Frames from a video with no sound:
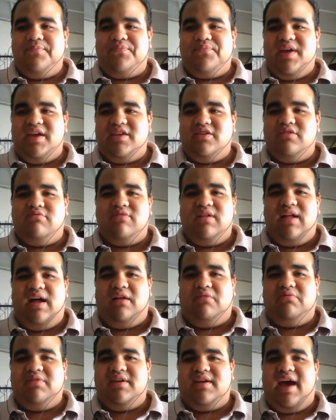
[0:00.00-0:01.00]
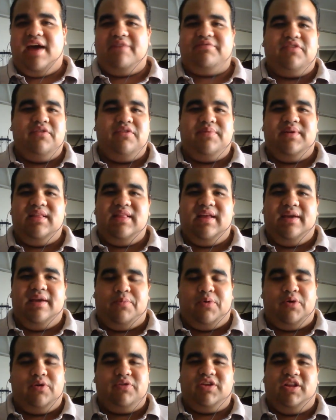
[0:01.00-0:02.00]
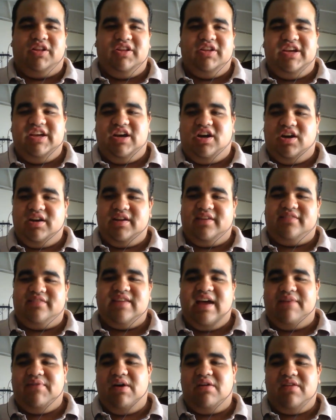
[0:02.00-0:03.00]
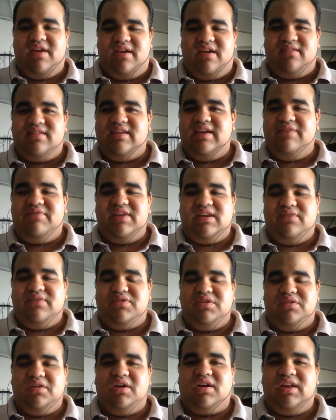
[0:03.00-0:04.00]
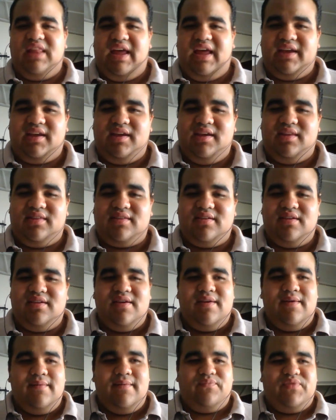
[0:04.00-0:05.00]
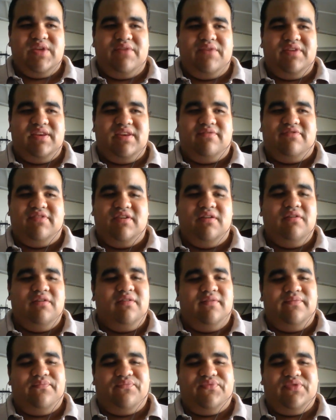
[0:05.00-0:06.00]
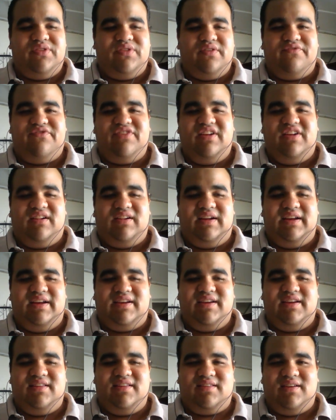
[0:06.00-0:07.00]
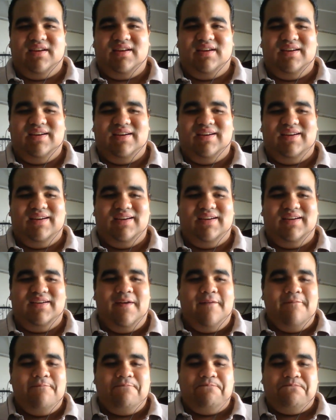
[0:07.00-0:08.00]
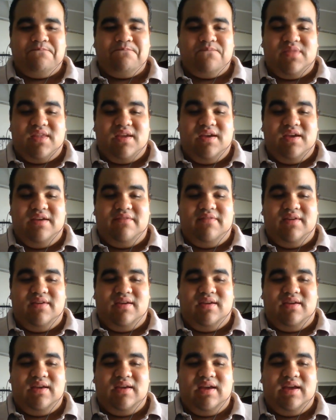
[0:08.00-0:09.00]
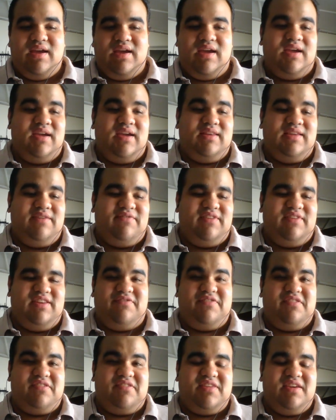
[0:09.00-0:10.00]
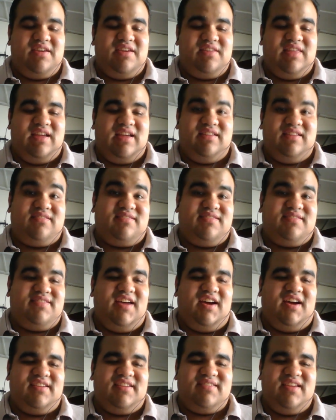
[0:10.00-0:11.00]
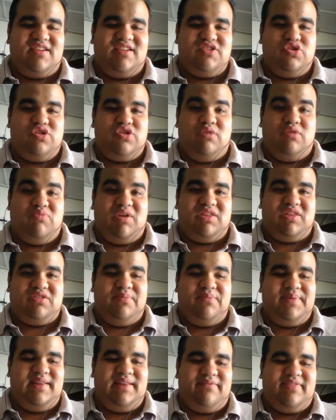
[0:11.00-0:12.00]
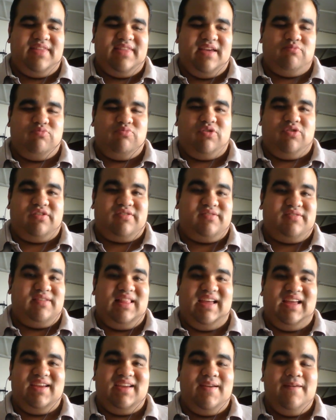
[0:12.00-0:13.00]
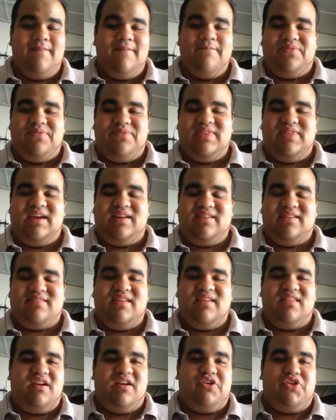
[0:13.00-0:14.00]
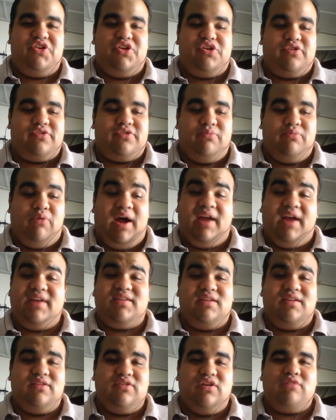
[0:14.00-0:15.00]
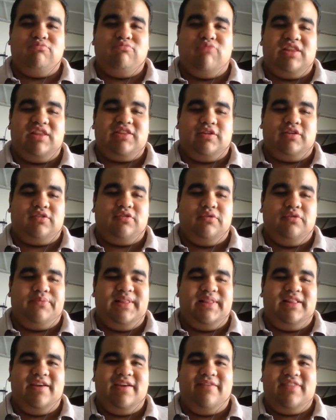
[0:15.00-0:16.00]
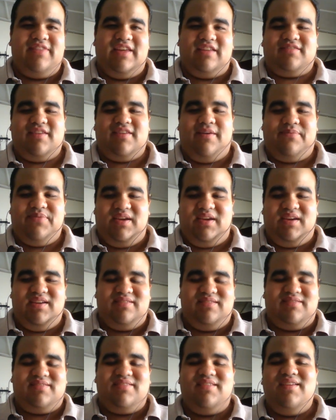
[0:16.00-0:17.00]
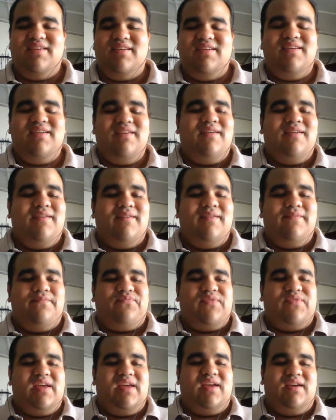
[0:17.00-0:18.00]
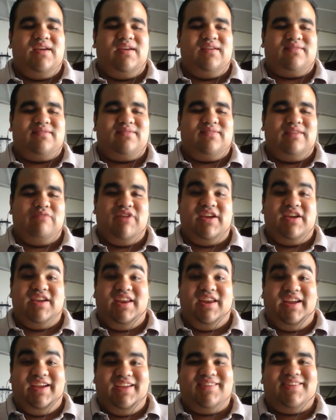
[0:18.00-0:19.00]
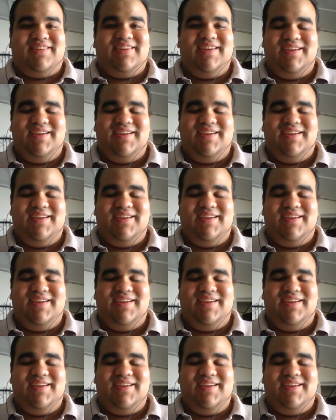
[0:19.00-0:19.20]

and you will always have to be like brutally honest about it, even if you don't like it, even if you don't feel like it. Uh, if, and even if you think that it sucks and you don't want to believe that works, like that is a dangerous one, not wanting to believe that something is is the way it is.